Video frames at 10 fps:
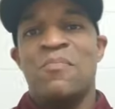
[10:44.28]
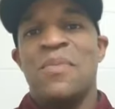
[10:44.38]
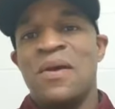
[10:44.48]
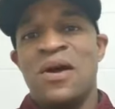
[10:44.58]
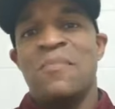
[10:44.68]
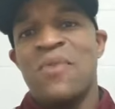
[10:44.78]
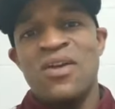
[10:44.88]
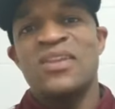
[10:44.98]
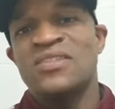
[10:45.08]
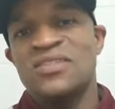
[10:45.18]
uh,
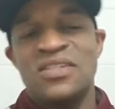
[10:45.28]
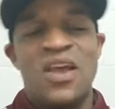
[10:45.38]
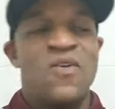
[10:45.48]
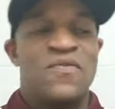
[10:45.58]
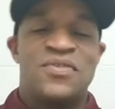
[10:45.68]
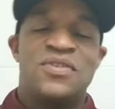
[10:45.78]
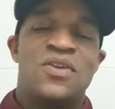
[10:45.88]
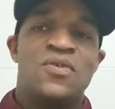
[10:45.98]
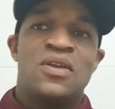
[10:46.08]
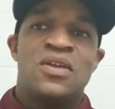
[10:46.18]
market yourself, you
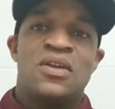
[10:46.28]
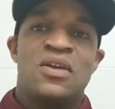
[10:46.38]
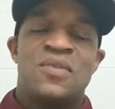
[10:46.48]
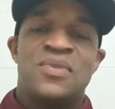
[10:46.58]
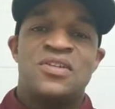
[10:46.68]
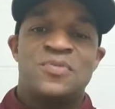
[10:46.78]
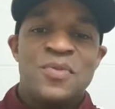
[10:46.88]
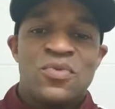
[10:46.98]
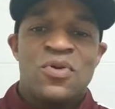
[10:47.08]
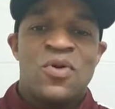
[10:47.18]
know, uh, because
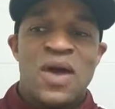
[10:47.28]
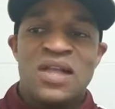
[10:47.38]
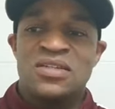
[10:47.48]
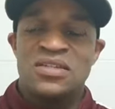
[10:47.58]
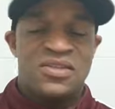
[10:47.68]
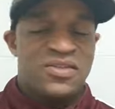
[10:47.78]
people are watching.